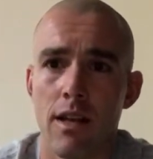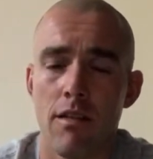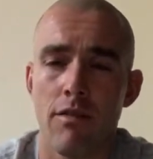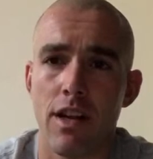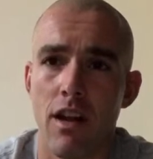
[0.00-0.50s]

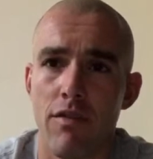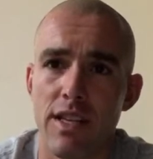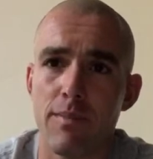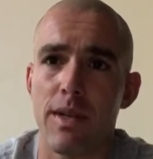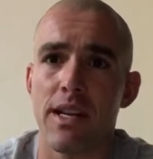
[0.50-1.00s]

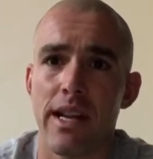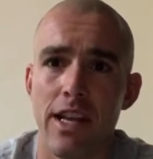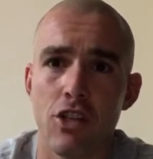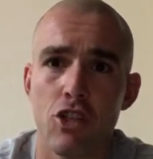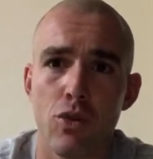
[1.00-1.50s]
recovery's been an
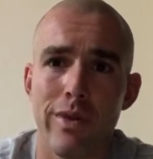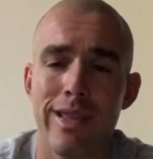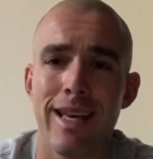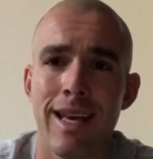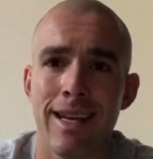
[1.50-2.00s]
issue,
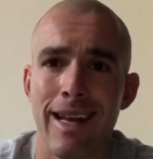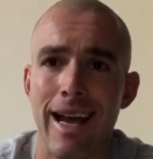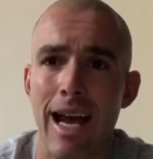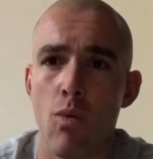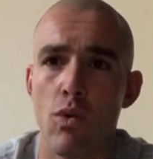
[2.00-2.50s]
then
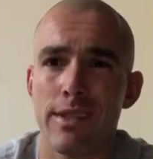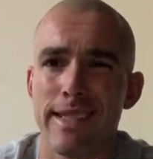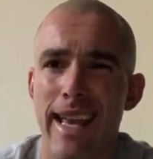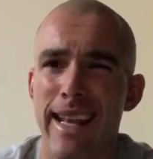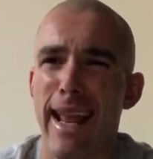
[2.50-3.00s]
I will
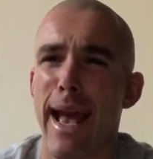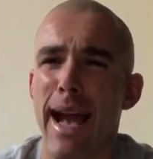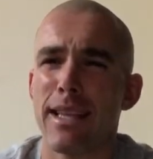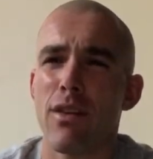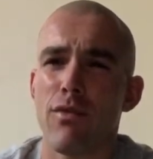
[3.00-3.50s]
take an
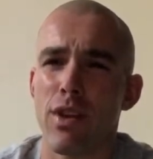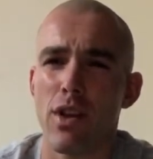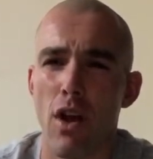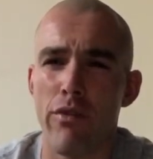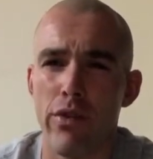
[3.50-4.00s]
active
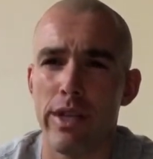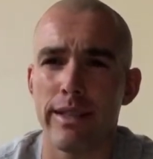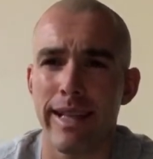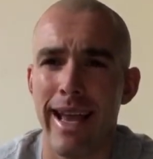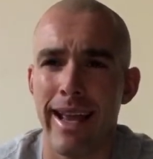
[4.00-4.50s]
recovery
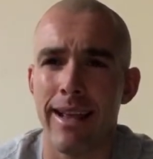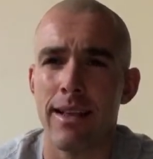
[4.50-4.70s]
day,